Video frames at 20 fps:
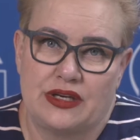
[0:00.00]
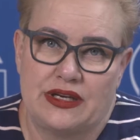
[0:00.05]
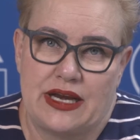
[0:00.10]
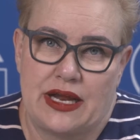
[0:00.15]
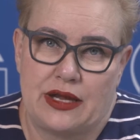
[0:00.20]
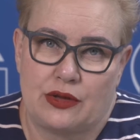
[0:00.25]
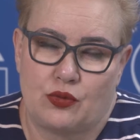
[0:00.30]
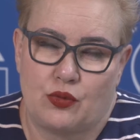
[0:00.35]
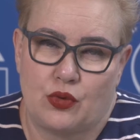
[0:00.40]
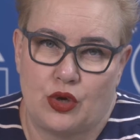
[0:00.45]

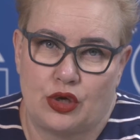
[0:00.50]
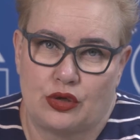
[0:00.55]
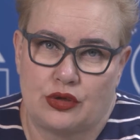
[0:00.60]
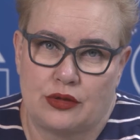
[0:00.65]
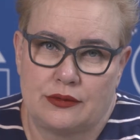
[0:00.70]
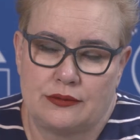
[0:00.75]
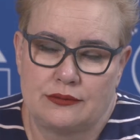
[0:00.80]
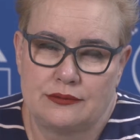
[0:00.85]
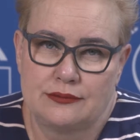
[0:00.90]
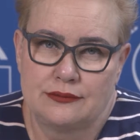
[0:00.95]
Network.
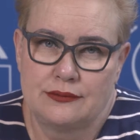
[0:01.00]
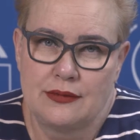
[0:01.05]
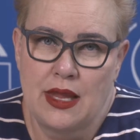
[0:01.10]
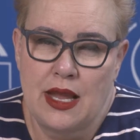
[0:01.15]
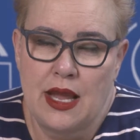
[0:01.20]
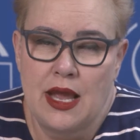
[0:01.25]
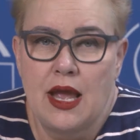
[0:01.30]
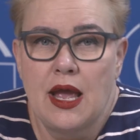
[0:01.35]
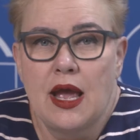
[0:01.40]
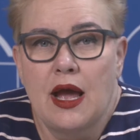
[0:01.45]

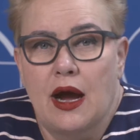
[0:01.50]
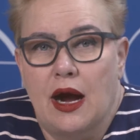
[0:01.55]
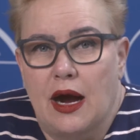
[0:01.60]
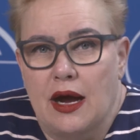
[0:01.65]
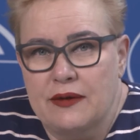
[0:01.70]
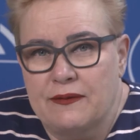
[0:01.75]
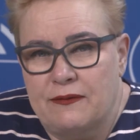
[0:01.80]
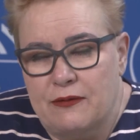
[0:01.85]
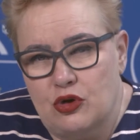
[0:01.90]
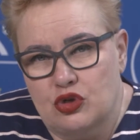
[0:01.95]

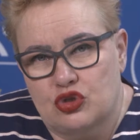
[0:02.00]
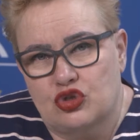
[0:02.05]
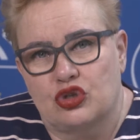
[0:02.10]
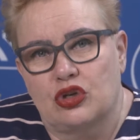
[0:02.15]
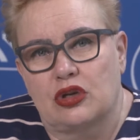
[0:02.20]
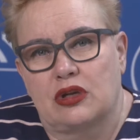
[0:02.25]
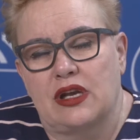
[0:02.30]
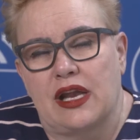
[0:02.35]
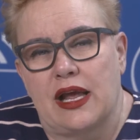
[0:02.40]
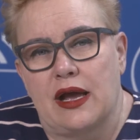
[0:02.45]

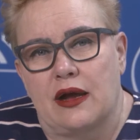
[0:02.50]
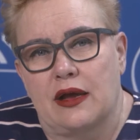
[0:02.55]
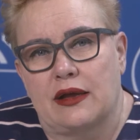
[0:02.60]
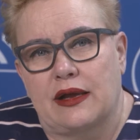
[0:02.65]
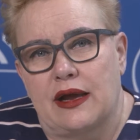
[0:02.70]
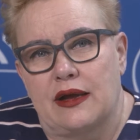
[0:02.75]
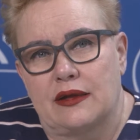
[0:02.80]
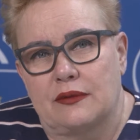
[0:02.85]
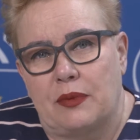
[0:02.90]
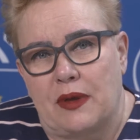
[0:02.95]
Unfortunately, I
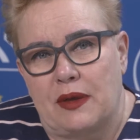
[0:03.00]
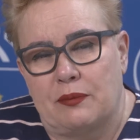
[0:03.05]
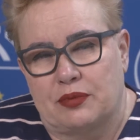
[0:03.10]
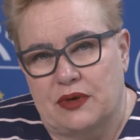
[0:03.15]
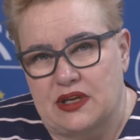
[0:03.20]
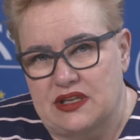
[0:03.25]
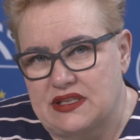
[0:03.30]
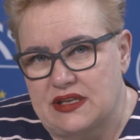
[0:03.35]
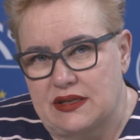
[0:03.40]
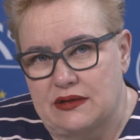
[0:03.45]
can't be
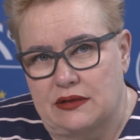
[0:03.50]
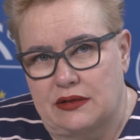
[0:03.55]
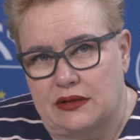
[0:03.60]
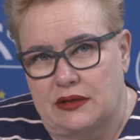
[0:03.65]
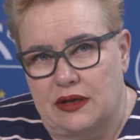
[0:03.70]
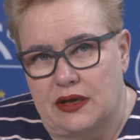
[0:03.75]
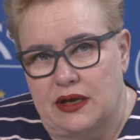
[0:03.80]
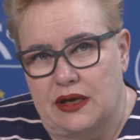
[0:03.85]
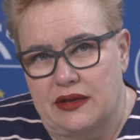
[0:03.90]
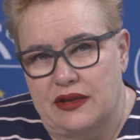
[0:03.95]
present
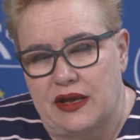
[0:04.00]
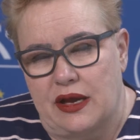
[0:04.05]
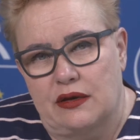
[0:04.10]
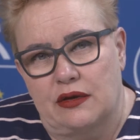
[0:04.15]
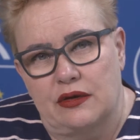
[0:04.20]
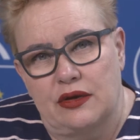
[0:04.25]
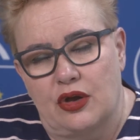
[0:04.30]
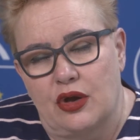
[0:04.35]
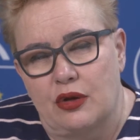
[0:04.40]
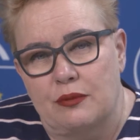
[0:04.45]
there
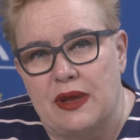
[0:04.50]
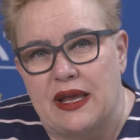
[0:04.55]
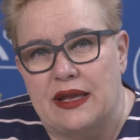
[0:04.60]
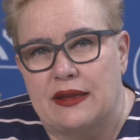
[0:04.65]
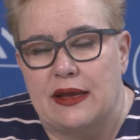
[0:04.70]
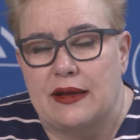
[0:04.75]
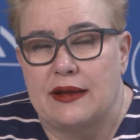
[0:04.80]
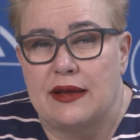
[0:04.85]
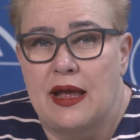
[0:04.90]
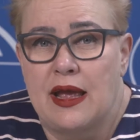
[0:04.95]
on your
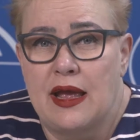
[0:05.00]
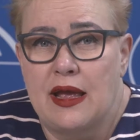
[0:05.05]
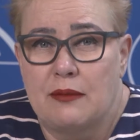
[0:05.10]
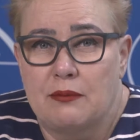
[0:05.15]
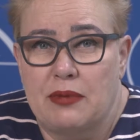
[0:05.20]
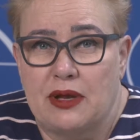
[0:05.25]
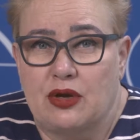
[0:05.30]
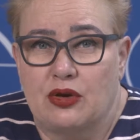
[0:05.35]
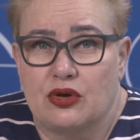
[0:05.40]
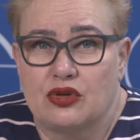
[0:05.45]
meeting
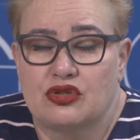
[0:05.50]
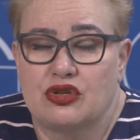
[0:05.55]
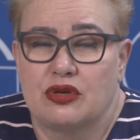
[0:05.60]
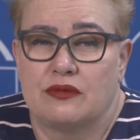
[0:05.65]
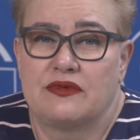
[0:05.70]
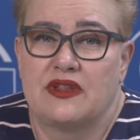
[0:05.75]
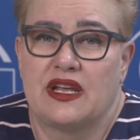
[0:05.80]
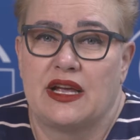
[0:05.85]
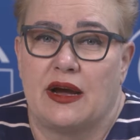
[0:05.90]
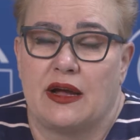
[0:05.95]
because
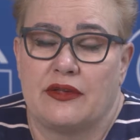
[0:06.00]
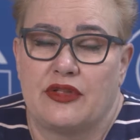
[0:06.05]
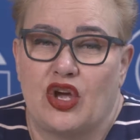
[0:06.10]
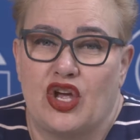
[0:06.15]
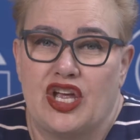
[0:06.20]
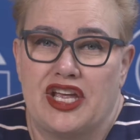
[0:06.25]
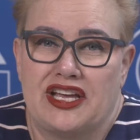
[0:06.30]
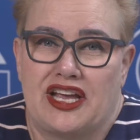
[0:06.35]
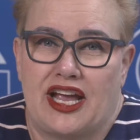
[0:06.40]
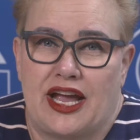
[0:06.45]
of the other
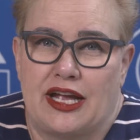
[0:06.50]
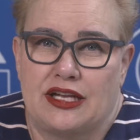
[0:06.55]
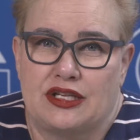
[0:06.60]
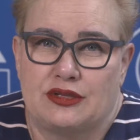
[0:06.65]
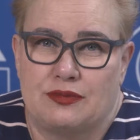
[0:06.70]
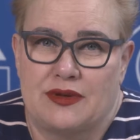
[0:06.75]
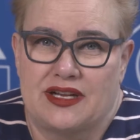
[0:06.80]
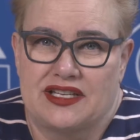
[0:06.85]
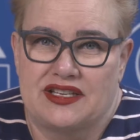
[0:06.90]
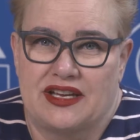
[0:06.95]

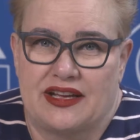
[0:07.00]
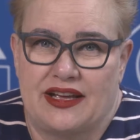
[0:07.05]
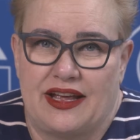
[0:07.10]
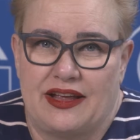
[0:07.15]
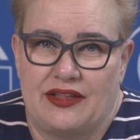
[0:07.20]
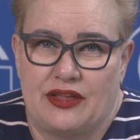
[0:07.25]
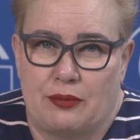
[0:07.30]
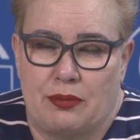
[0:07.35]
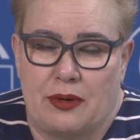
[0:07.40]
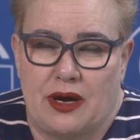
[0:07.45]
engagement
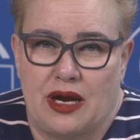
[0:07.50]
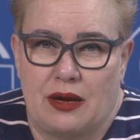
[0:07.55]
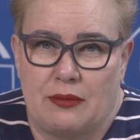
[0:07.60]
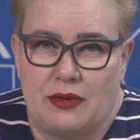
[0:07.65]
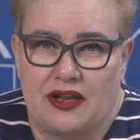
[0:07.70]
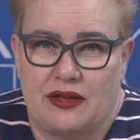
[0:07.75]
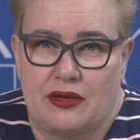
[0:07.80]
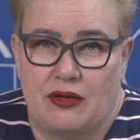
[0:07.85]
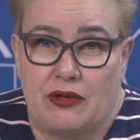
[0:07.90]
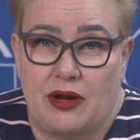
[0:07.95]
in the
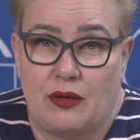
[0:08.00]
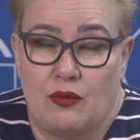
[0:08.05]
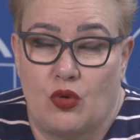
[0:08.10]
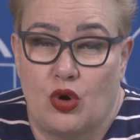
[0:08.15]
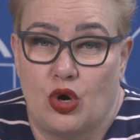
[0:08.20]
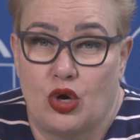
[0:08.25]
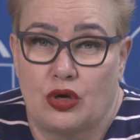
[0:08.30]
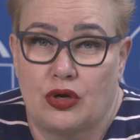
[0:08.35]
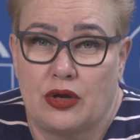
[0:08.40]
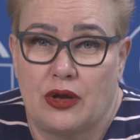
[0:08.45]
parliamentary
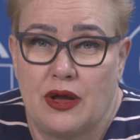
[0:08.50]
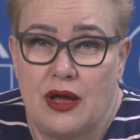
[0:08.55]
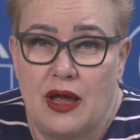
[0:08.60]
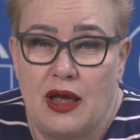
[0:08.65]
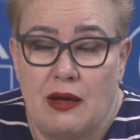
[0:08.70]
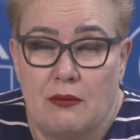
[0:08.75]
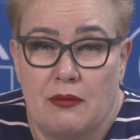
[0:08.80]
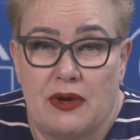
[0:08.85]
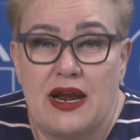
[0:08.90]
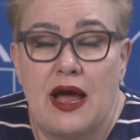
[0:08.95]
work.
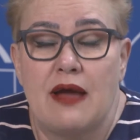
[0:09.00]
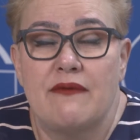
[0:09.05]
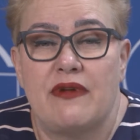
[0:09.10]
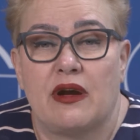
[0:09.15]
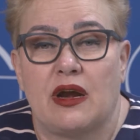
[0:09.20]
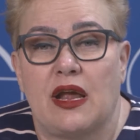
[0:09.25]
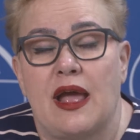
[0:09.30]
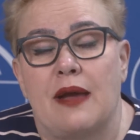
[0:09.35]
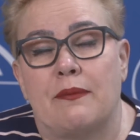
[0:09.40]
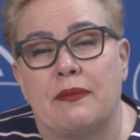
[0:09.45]
But I'm
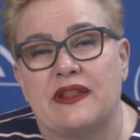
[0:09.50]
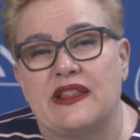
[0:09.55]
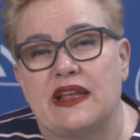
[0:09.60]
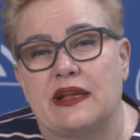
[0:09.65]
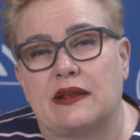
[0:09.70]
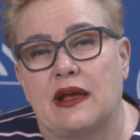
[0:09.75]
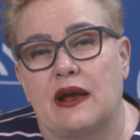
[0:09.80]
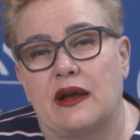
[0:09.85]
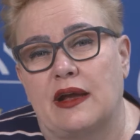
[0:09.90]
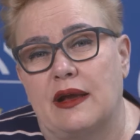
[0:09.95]
very happy
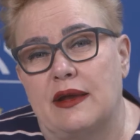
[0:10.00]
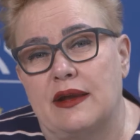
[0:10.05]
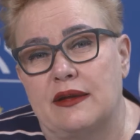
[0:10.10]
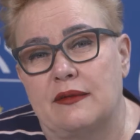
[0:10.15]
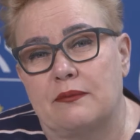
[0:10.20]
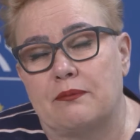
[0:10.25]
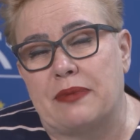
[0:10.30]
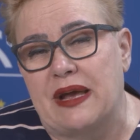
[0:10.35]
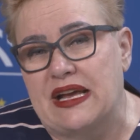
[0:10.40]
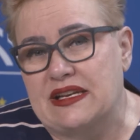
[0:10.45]
that I
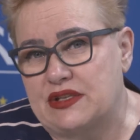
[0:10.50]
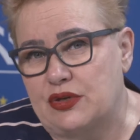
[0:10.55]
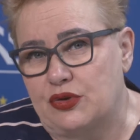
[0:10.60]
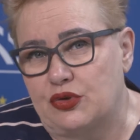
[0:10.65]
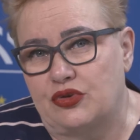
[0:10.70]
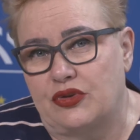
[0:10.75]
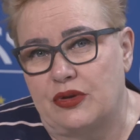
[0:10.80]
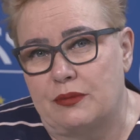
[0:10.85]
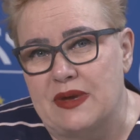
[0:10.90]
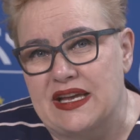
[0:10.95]
can pass
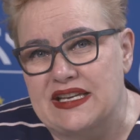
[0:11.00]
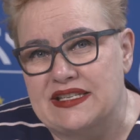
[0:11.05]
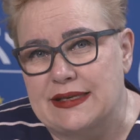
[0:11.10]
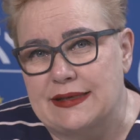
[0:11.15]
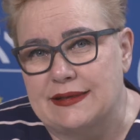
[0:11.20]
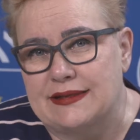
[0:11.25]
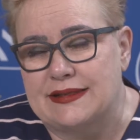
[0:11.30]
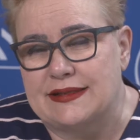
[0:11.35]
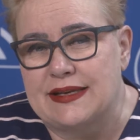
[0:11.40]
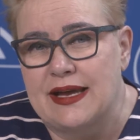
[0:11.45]
you the
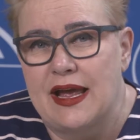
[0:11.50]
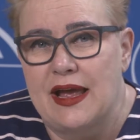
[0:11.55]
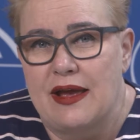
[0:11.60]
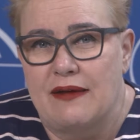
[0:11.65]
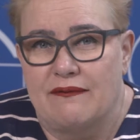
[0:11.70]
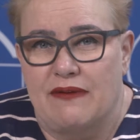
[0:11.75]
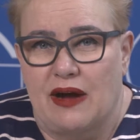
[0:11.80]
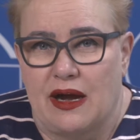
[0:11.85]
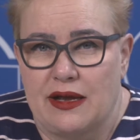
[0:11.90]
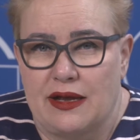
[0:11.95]
message
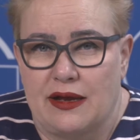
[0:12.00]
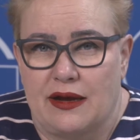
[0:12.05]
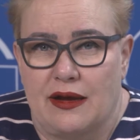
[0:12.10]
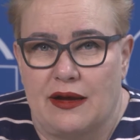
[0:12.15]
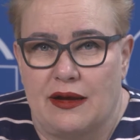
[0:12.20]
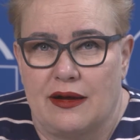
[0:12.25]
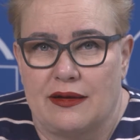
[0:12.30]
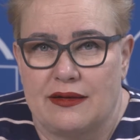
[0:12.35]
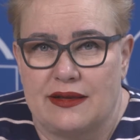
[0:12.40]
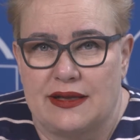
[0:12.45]

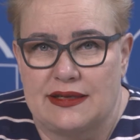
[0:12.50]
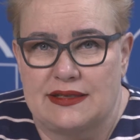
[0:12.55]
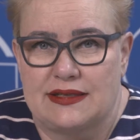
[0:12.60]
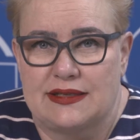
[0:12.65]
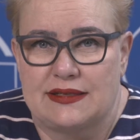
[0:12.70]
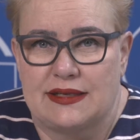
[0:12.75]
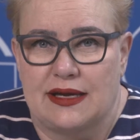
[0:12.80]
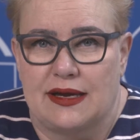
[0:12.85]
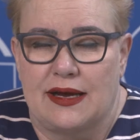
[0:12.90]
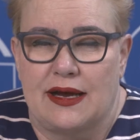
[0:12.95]
via
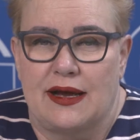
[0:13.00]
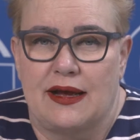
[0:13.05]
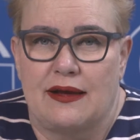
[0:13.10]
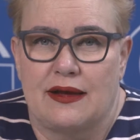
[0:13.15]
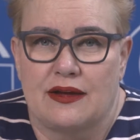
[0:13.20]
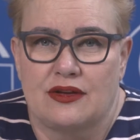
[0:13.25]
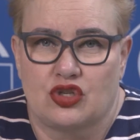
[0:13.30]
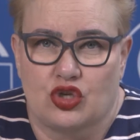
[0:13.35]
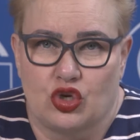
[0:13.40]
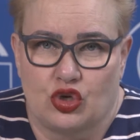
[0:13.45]
this
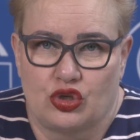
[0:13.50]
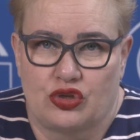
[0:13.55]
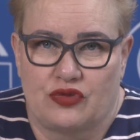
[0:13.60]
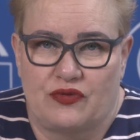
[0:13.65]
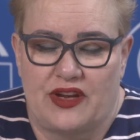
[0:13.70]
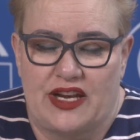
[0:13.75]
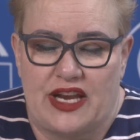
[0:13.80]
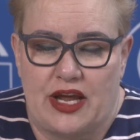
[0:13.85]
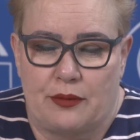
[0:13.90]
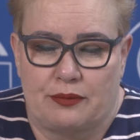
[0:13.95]
short
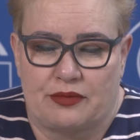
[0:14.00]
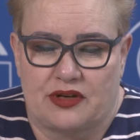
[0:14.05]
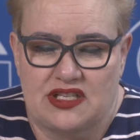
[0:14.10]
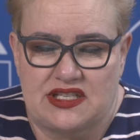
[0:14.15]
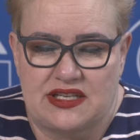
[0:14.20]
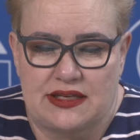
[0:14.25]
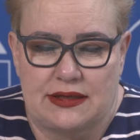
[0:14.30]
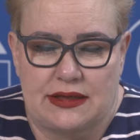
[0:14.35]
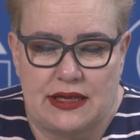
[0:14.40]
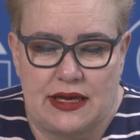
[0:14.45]
video
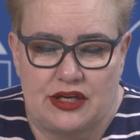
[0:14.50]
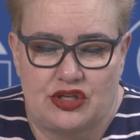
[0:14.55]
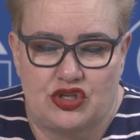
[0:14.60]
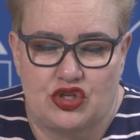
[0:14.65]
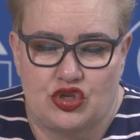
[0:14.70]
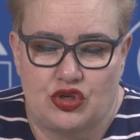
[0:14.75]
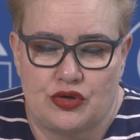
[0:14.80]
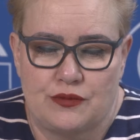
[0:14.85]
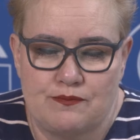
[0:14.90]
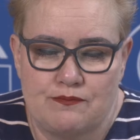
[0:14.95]

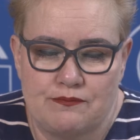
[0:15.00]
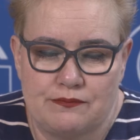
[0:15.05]
presentation.